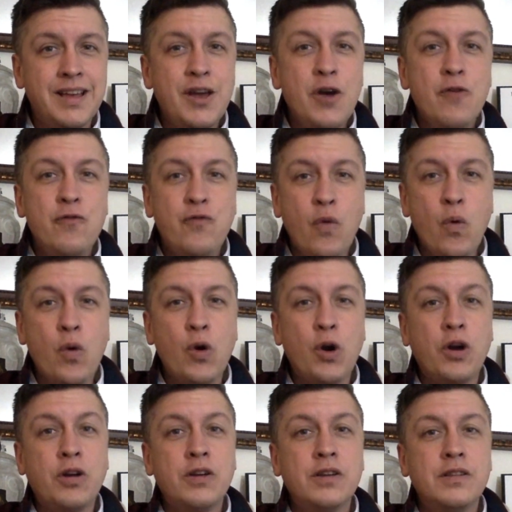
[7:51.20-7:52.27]

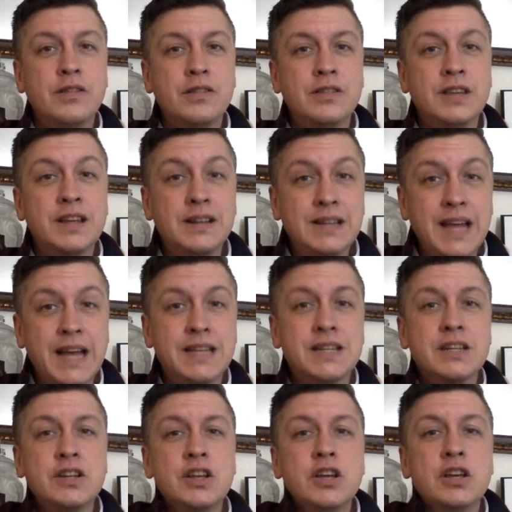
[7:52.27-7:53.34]
for the
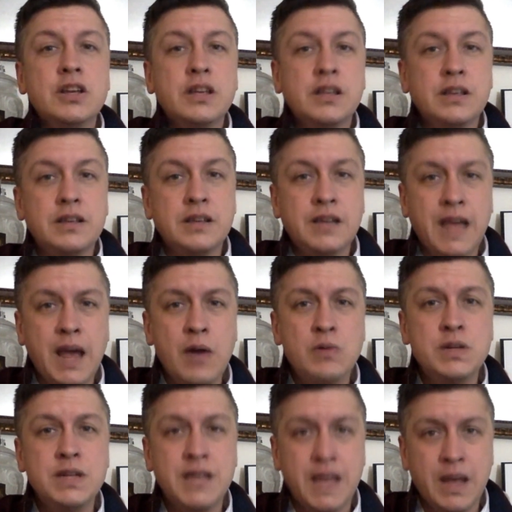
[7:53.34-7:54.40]
elected
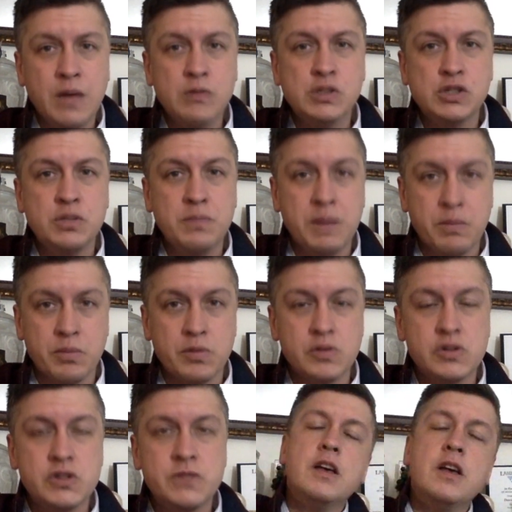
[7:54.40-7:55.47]
county council
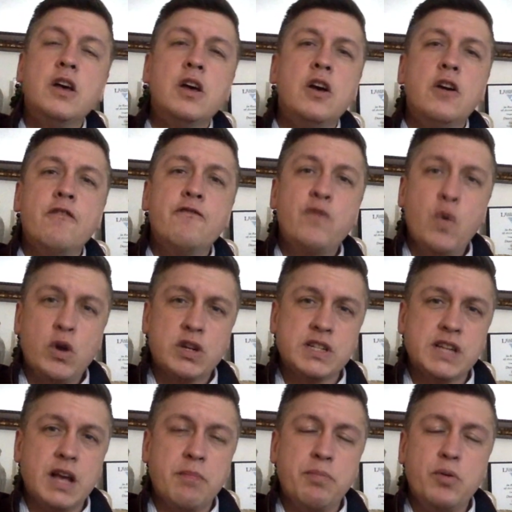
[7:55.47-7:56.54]
members. For
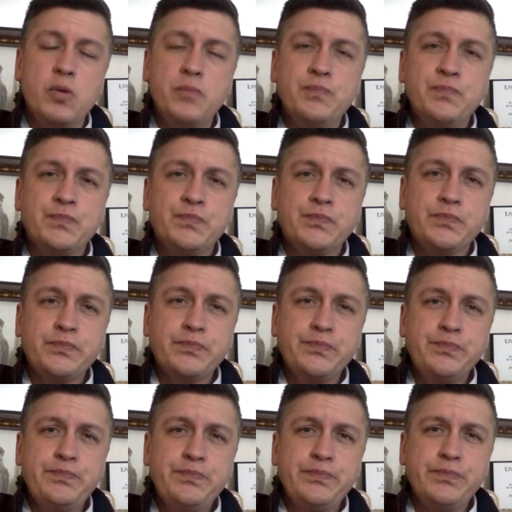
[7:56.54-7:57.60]
example,
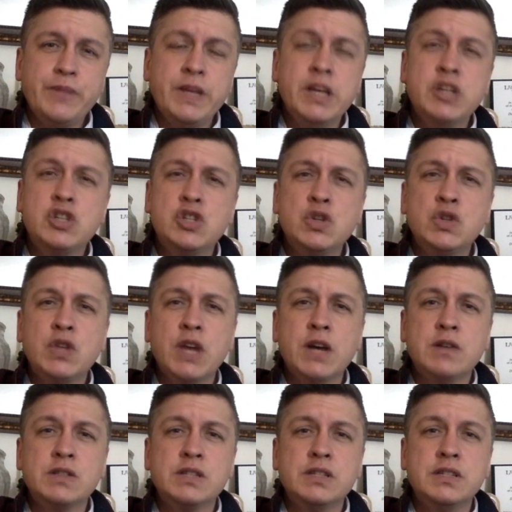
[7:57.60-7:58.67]
in
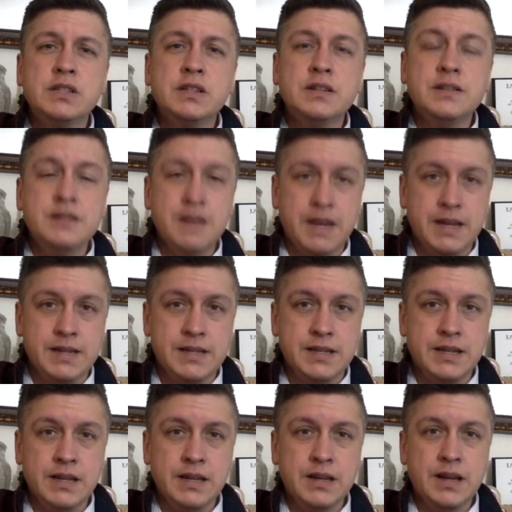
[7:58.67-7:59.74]

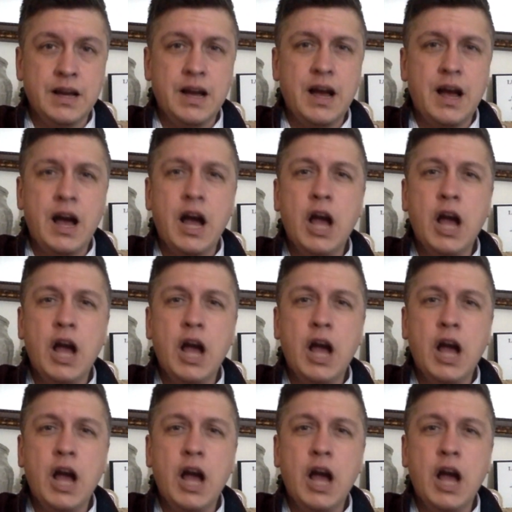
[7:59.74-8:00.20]
2019, I